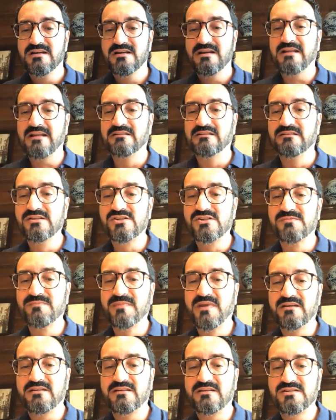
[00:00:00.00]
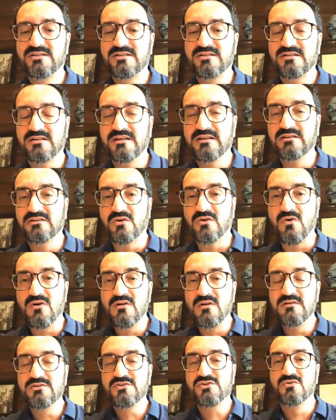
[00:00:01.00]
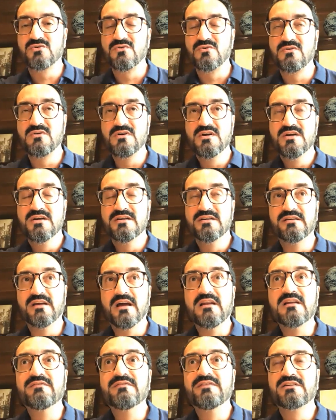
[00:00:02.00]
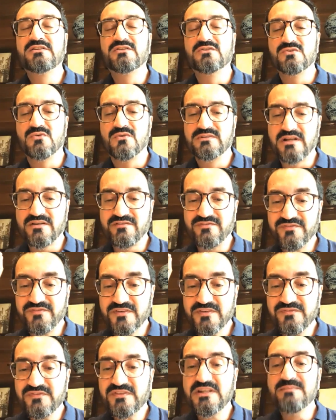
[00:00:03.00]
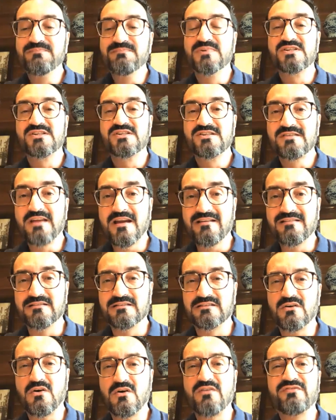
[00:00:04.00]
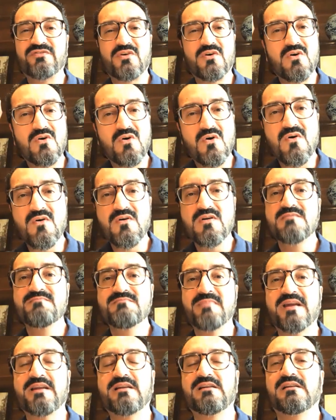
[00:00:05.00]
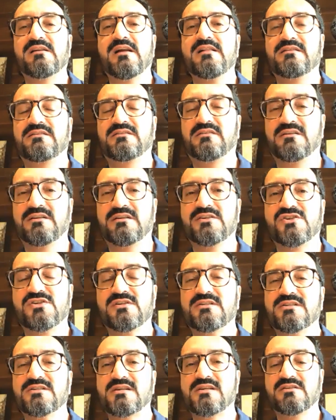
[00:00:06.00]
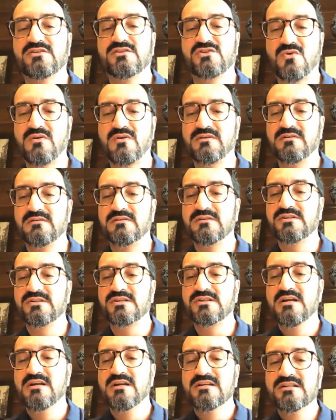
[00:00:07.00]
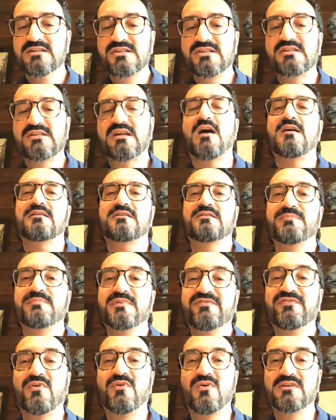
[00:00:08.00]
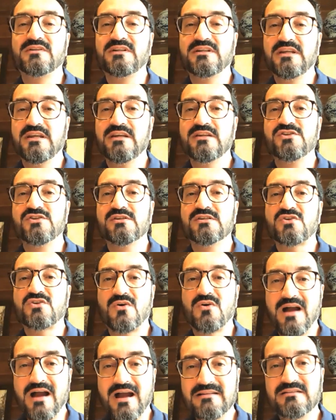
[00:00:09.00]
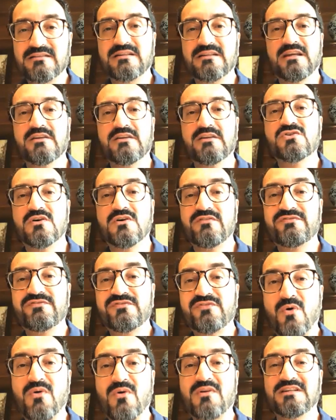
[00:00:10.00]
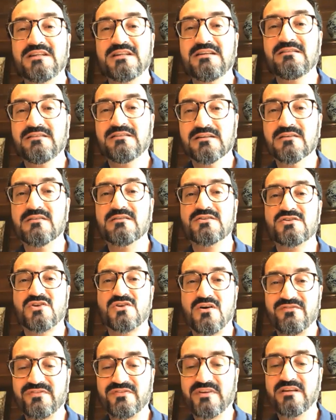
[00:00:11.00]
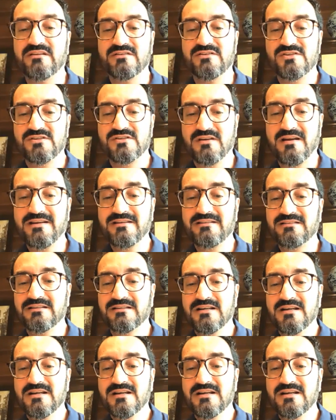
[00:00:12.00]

And this makes it also relevant to know that 50% of all mental health conditions and disorders start before the ages or at the age of 14 years of age, right?